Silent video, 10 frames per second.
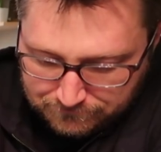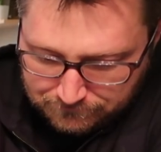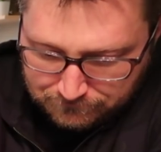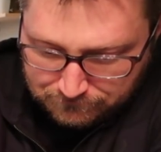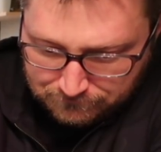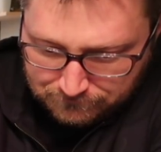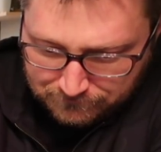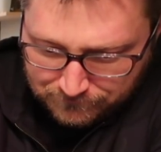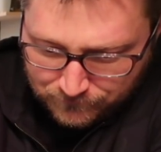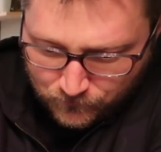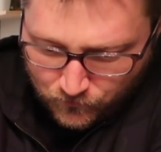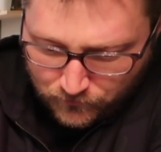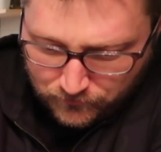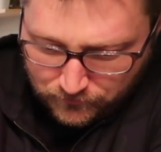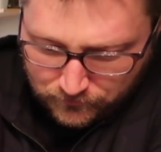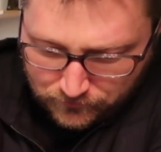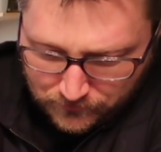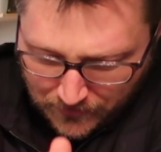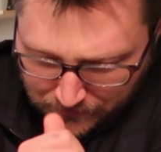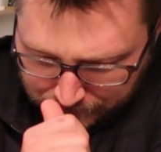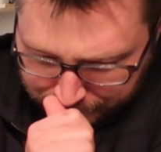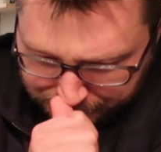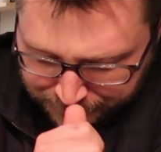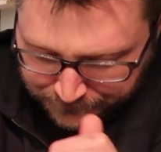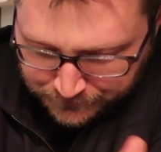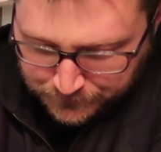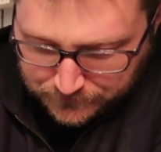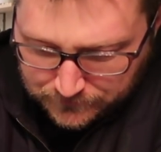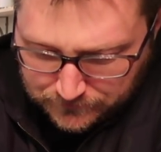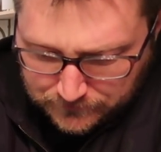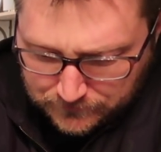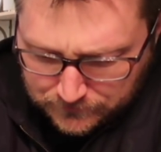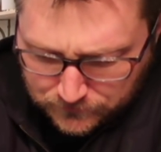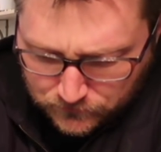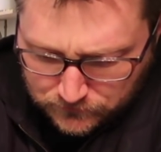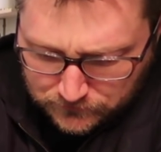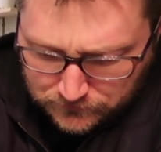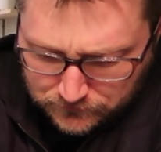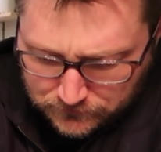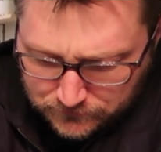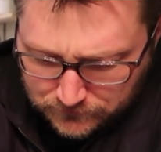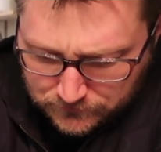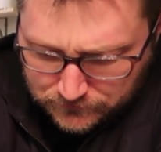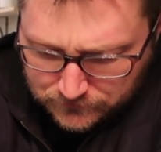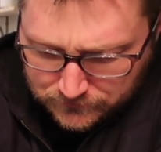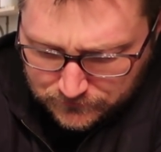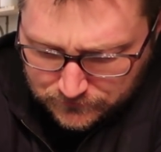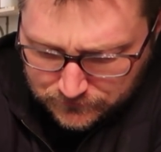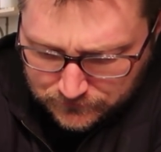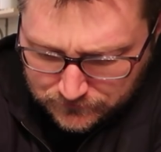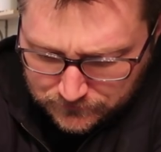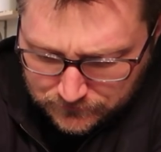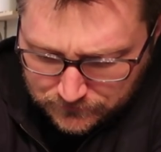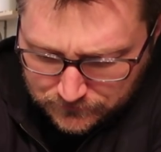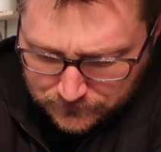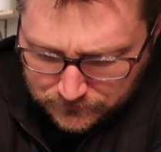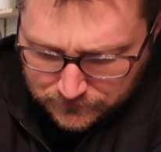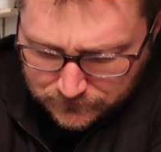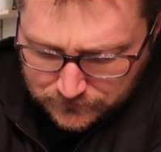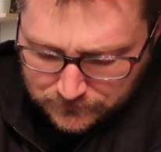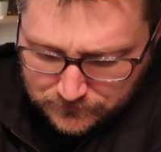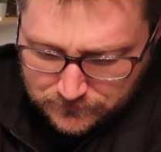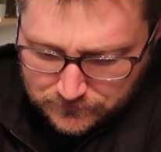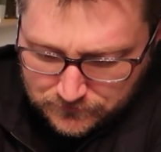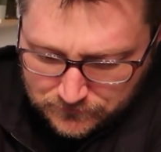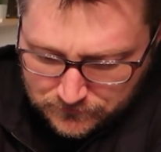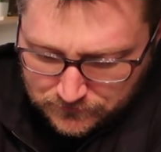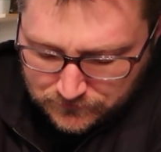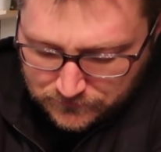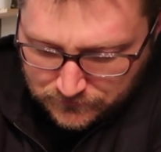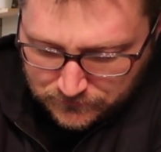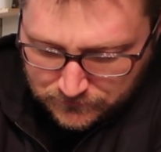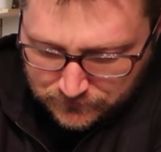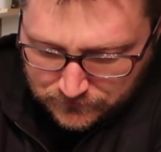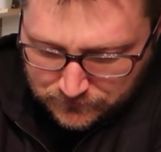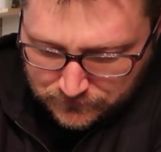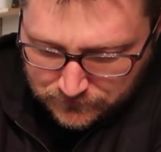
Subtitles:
This person isn't speaking.